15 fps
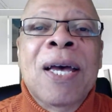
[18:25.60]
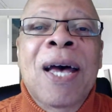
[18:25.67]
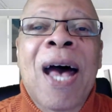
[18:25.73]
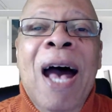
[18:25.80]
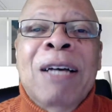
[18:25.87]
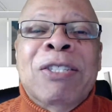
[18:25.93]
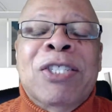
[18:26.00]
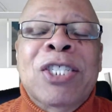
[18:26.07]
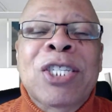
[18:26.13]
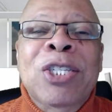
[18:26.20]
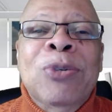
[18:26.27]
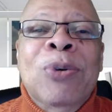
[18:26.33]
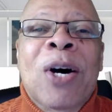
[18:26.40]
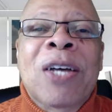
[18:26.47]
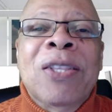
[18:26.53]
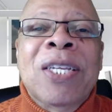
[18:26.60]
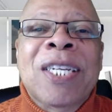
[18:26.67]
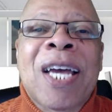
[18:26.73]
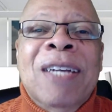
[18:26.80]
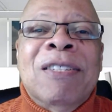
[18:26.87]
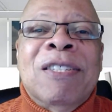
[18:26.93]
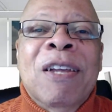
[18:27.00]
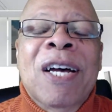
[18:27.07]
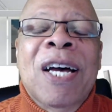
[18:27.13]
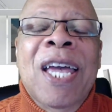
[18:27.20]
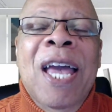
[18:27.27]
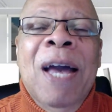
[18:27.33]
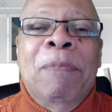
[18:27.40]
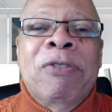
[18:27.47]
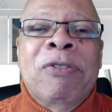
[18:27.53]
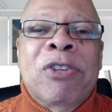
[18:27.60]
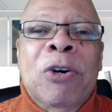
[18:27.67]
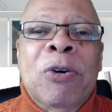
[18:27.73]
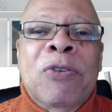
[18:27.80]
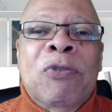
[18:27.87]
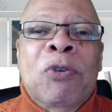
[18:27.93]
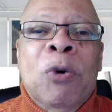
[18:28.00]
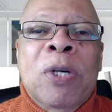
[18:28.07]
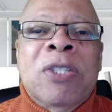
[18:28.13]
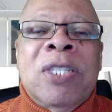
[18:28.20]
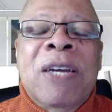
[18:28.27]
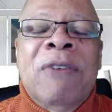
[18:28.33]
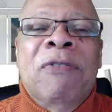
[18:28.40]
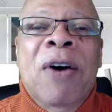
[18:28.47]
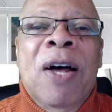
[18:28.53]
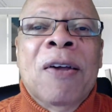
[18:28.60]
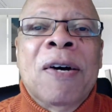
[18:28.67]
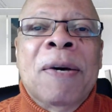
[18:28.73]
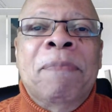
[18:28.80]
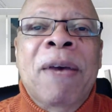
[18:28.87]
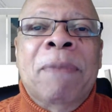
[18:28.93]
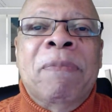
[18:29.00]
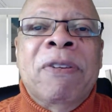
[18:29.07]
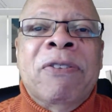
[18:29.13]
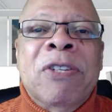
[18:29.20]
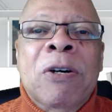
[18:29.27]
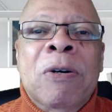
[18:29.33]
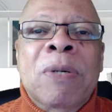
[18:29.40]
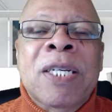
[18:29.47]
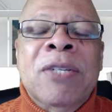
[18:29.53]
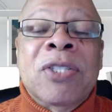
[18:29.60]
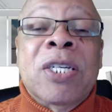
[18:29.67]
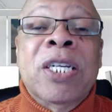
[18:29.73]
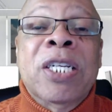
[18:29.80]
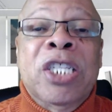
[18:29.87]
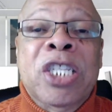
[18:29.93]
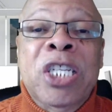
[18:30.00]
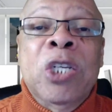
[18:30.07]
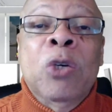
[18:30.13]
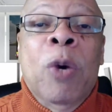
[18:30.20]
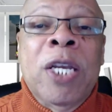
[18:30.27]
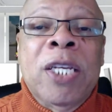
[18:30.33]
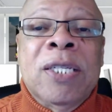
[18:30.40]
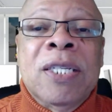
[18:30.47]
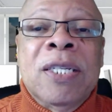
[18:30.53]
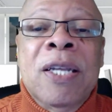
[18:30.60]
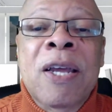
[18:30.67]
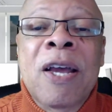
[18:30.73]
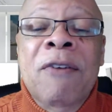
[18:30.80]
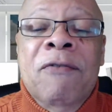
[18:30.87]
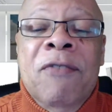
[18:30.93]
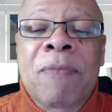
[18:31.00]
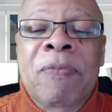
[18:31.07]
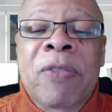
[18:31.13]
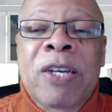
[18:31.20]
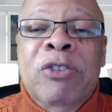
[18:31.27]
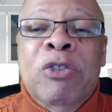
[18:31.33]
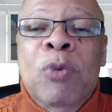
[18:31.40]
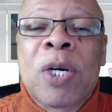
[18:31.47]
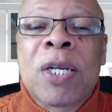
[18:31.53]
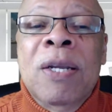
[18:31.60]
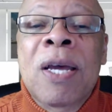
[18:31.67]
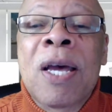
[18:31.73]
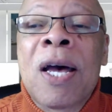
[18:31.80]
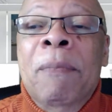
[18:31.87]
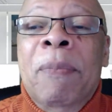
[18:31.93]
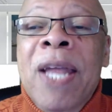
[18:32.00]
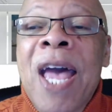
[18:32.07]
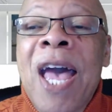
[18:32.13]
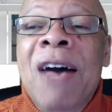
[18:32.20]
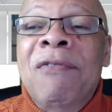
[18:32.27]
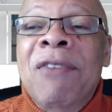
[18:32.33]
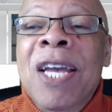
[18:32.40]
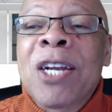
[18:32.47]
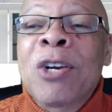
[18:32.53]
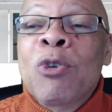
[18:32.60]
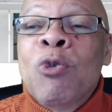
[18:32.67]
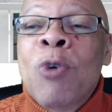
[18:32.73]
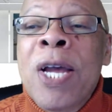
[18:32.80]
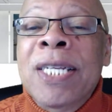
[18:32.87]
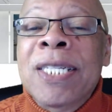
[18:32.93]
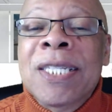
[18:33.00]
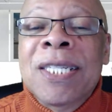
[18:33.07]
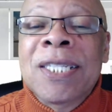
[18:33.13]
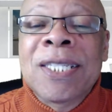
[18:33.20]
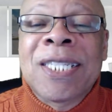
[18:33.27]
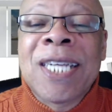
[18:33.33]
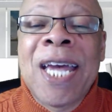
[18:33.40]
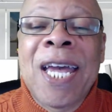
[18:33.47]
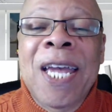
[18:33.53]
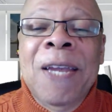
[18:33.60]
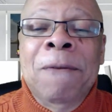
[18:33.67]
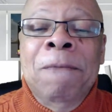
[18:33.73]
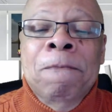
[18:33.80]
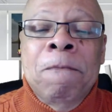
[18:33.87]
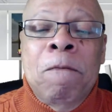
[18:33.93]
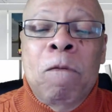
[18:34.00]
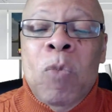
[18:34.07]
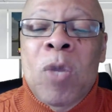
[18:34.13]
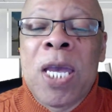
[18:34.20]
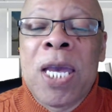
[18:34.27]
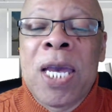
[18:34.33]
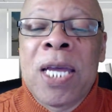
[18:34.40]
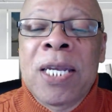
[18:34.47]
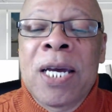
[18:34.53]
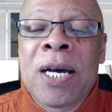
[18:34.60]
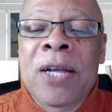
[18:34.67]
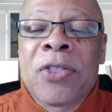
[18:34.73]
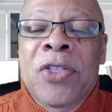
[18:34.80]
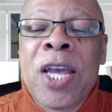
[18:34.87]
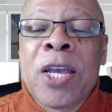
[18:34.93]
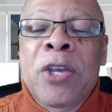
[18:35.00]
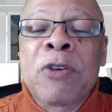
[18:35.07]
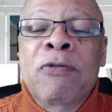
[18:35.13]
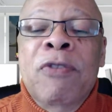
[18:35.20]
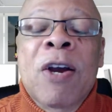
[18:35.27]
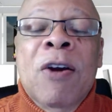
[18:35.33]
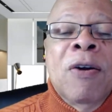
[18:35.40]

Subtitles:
I'll see you on the next episode. Of course, that follow up episode is a continuation from this one, but have a great day. And thank you very